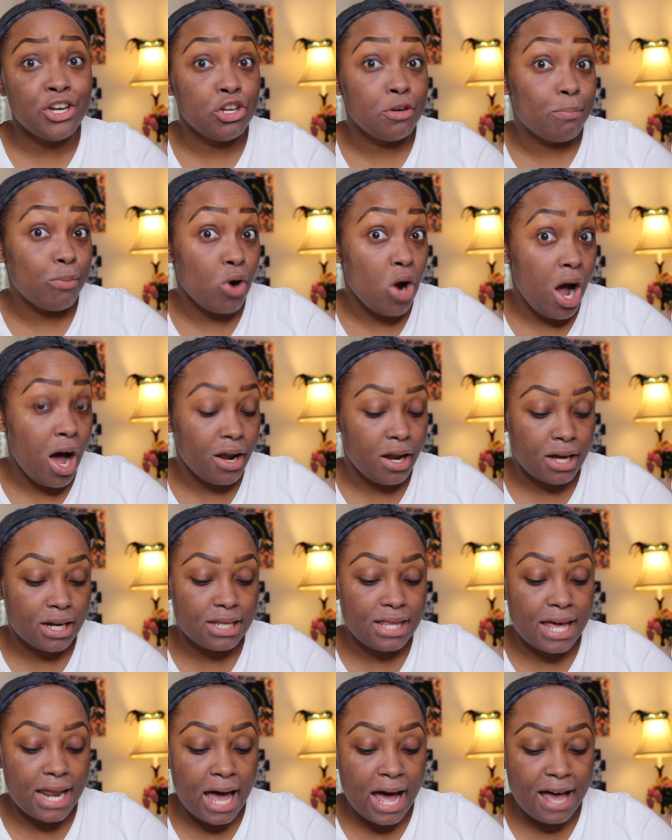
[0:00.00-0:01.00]
new
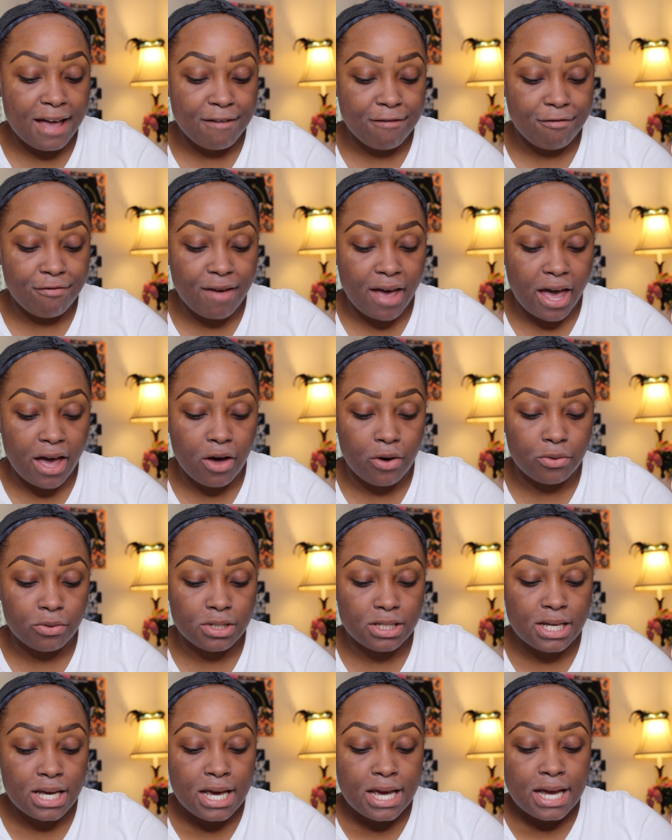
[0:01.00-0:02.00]
product that I
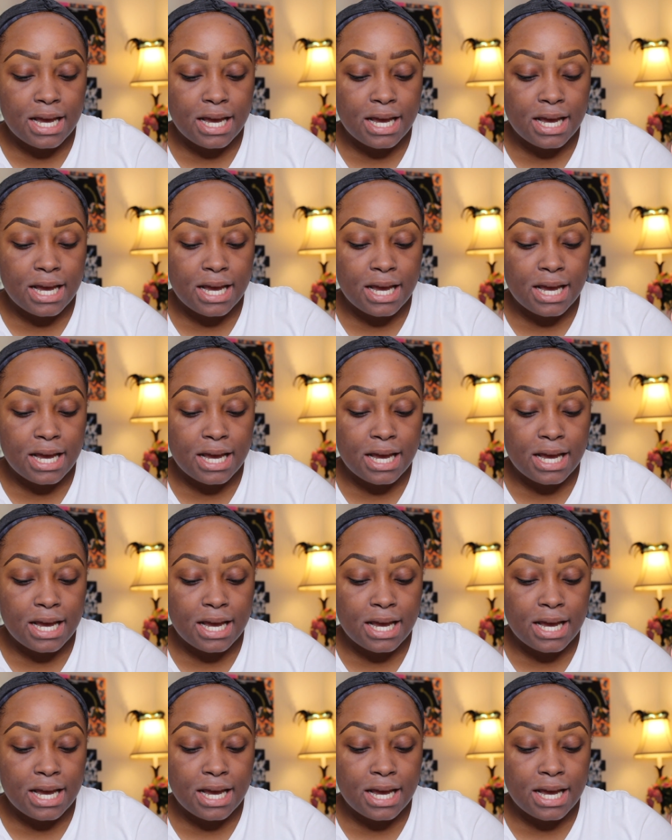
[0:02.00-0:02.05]
found